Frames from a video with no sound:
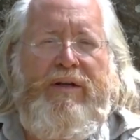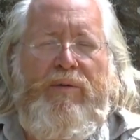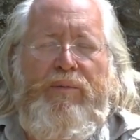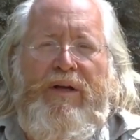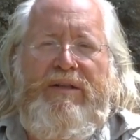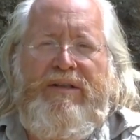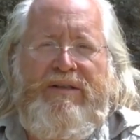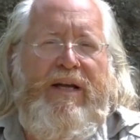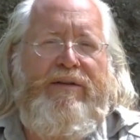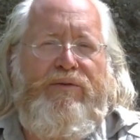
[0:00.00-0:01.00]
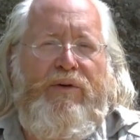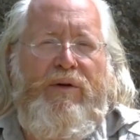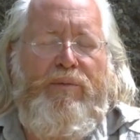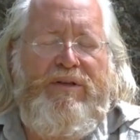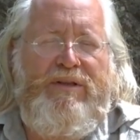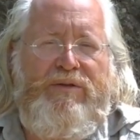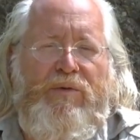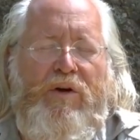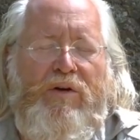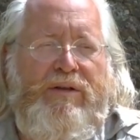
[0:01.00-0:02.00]
than being successful in the business
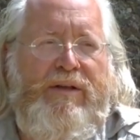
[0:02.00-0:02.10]
world.